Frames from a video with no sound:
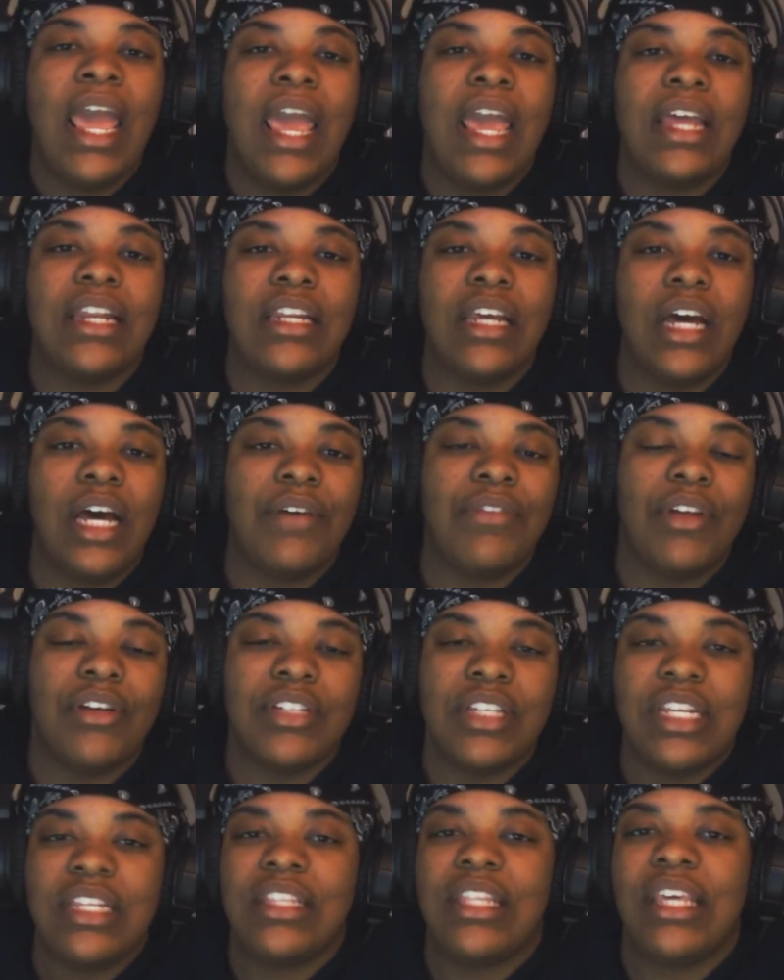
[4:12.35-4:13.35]
And if
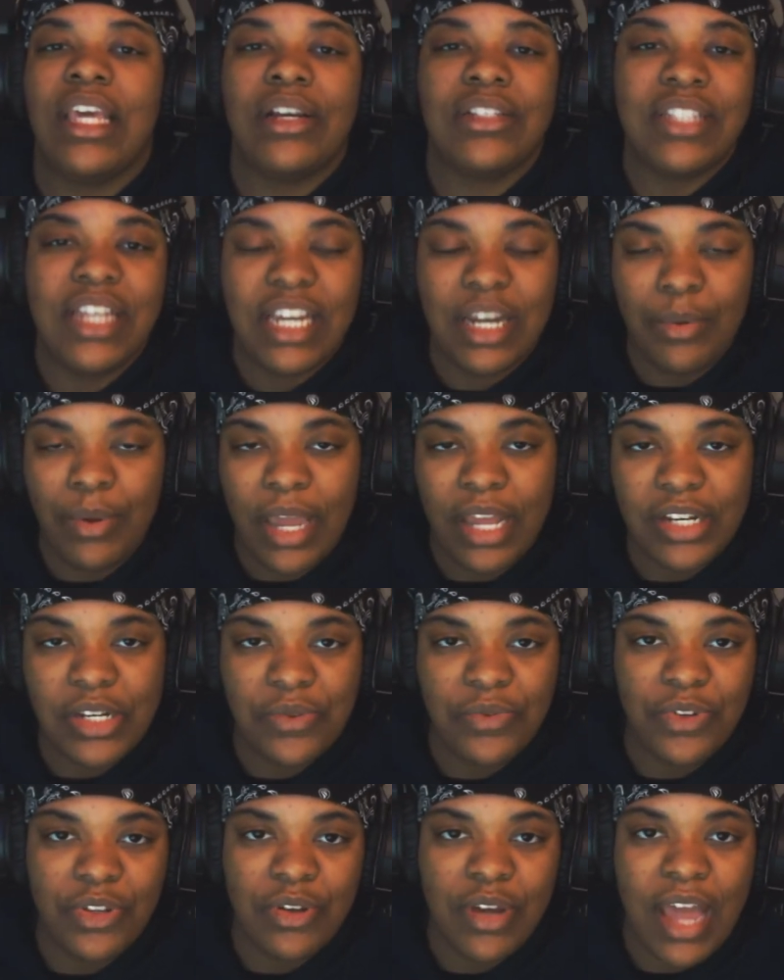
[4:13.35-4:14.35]
there's anything else I can react
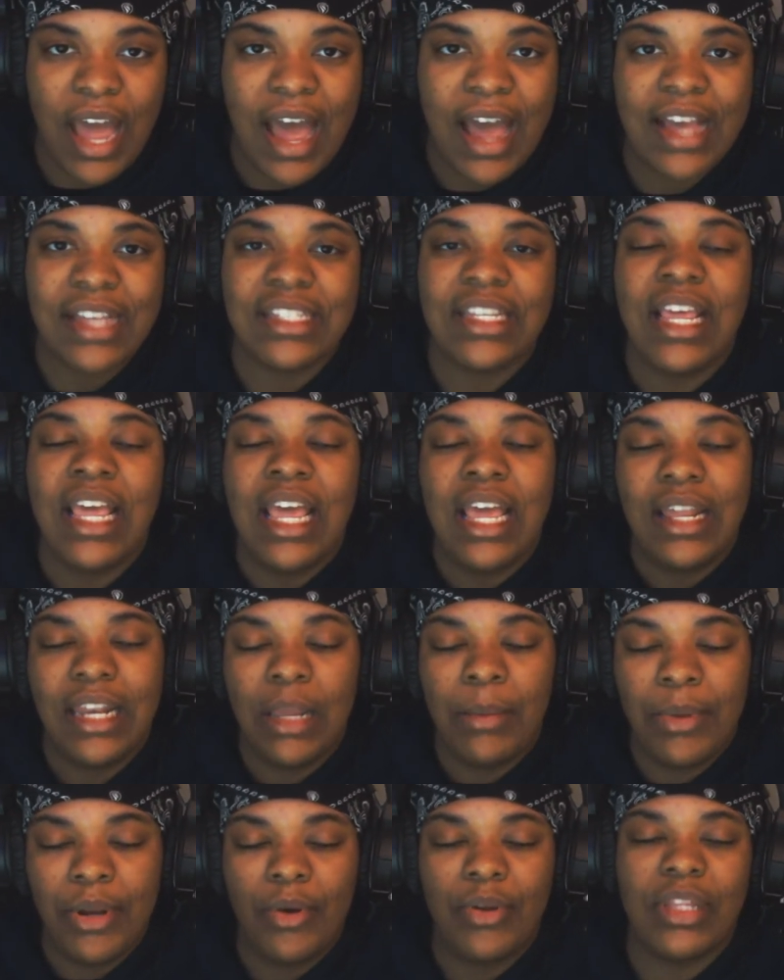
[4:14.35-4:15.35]
to for you guys,
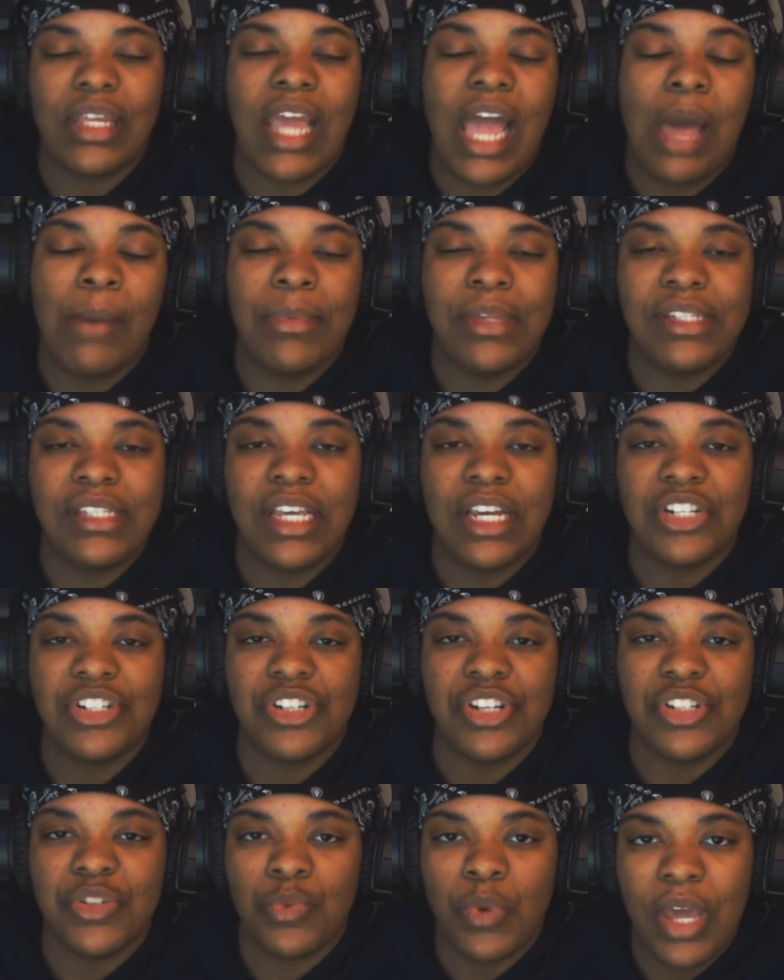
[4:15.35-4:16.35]
let me know in the comment
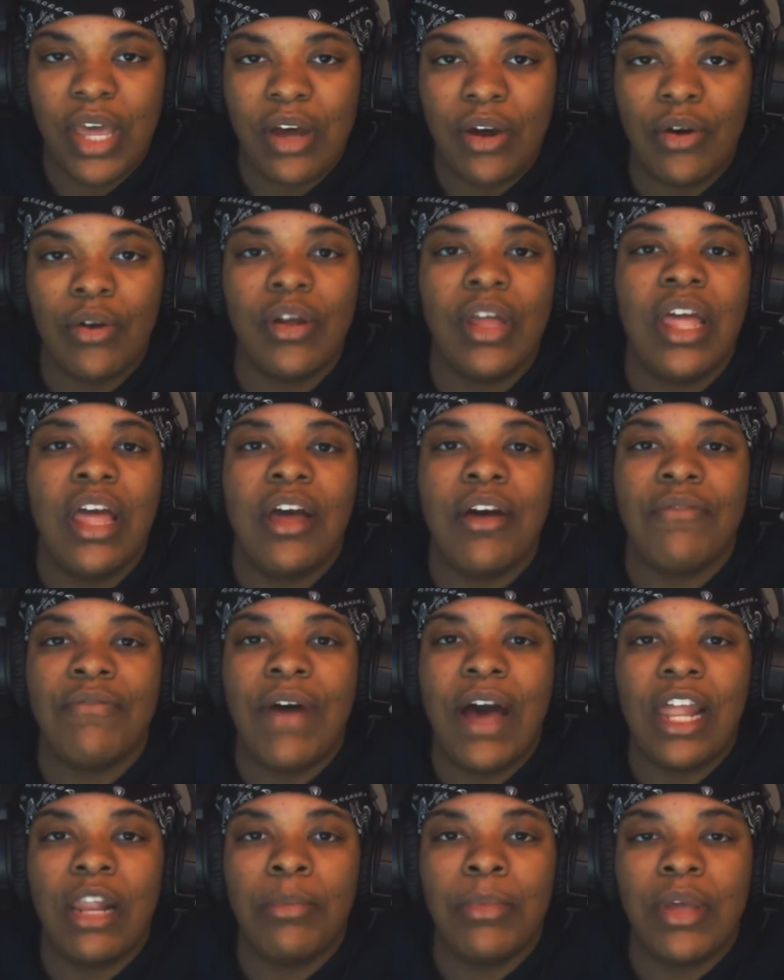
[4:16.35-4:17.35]
section as well.
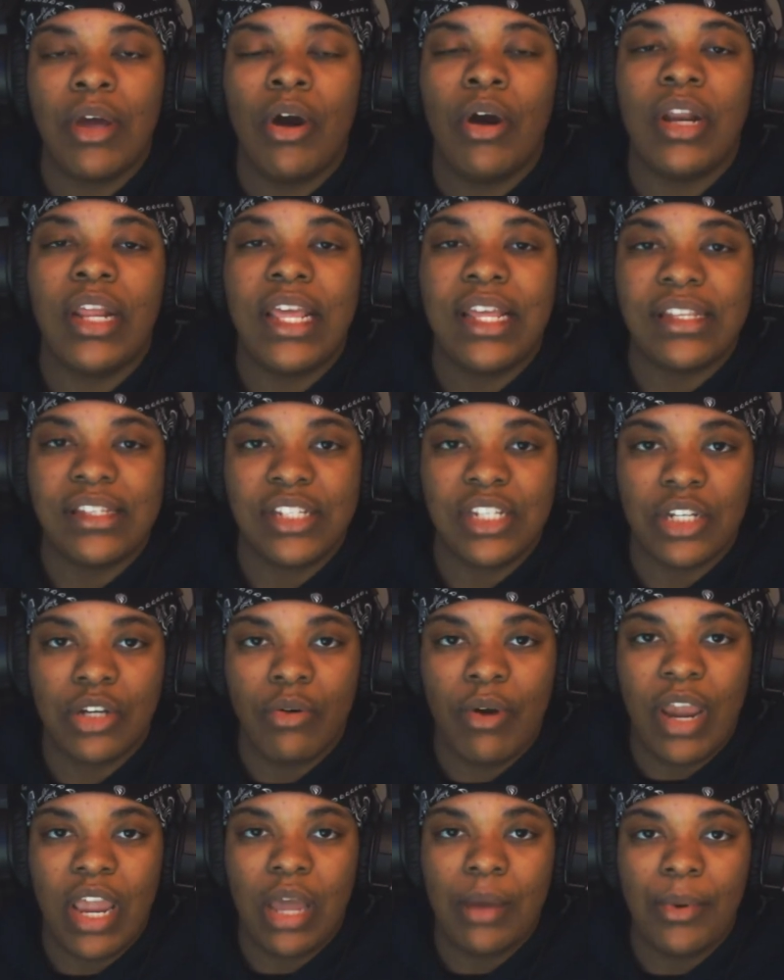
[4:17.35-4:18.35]
Follow me on
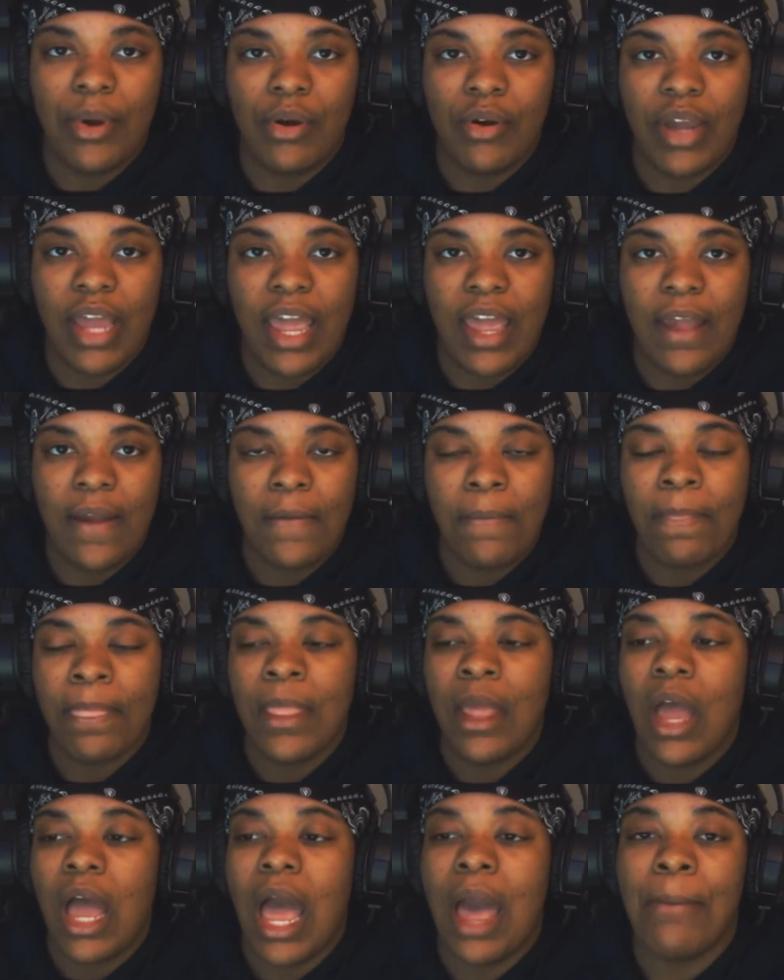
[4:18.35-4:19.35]
Instagram, okay?
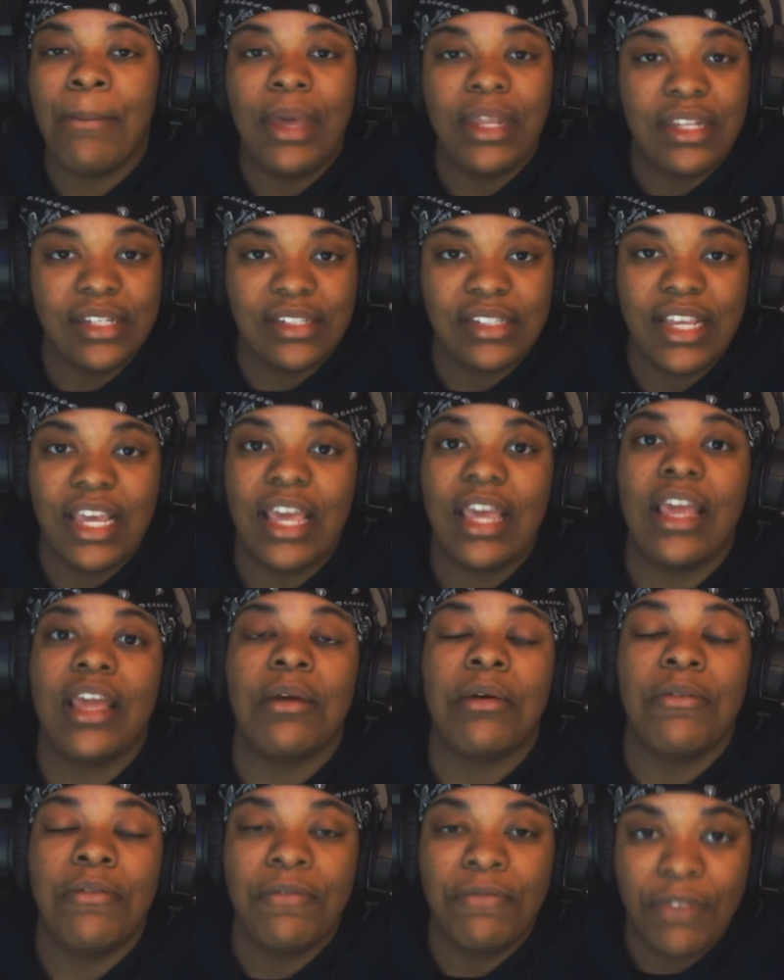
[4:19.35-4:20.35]
I meant to say
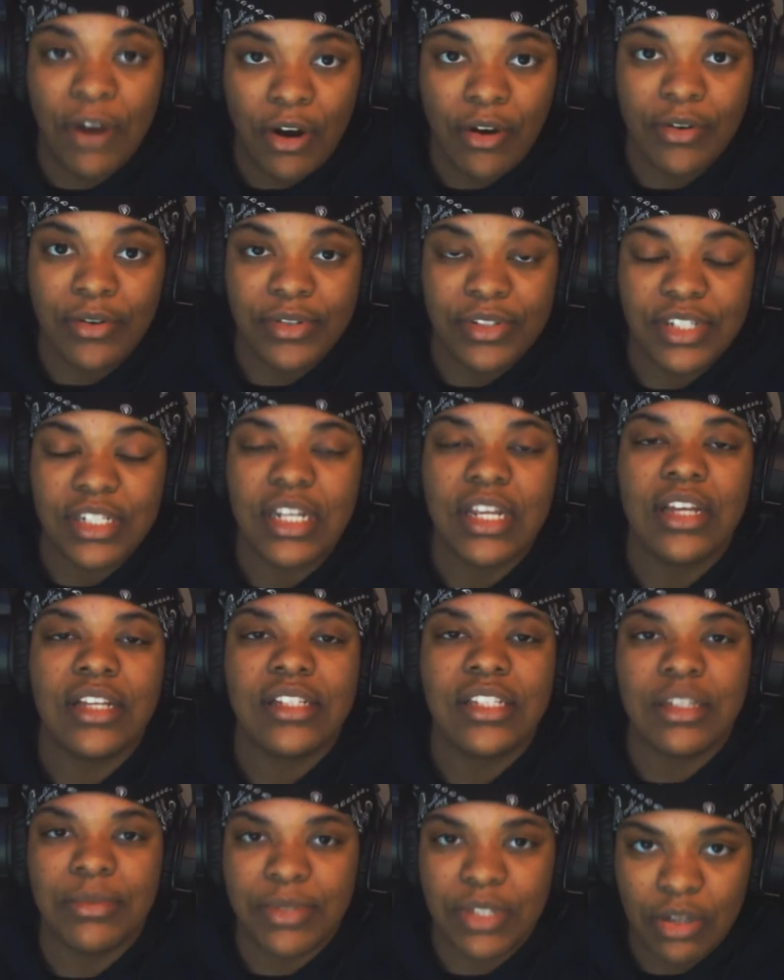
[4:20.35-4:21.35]
first,
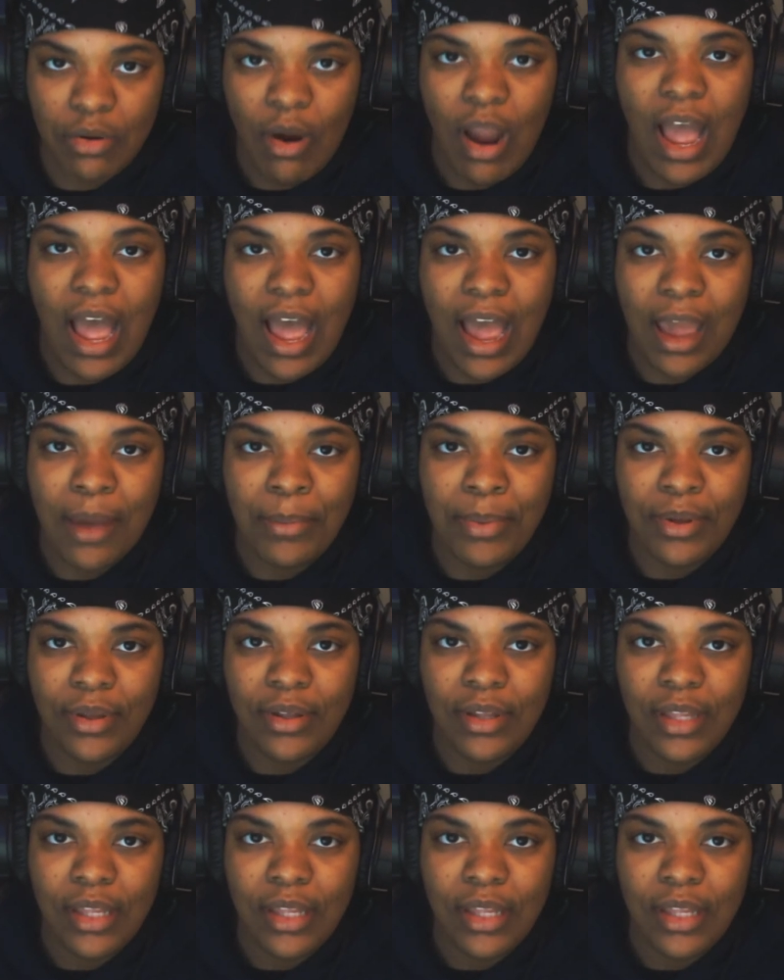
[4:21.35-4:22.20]
subscribe.